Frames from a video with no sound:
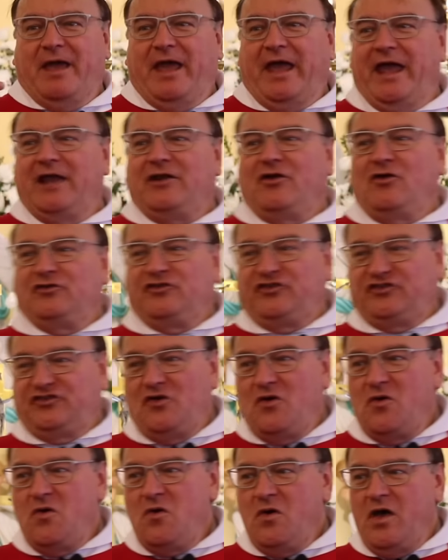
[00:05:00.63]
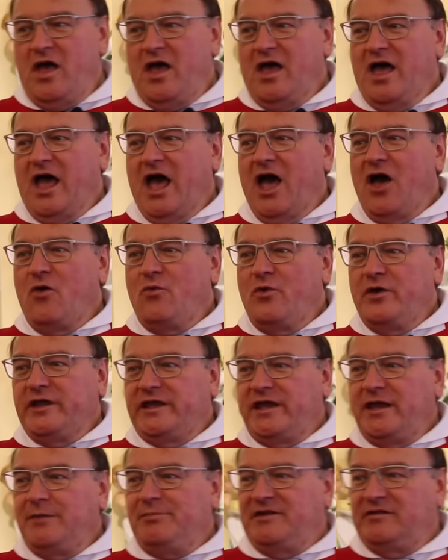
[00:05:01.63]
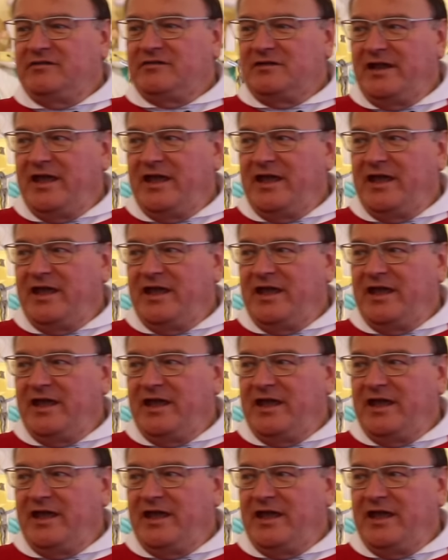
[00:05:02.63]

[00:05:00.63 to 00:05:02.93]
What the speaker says: And also, how we keep this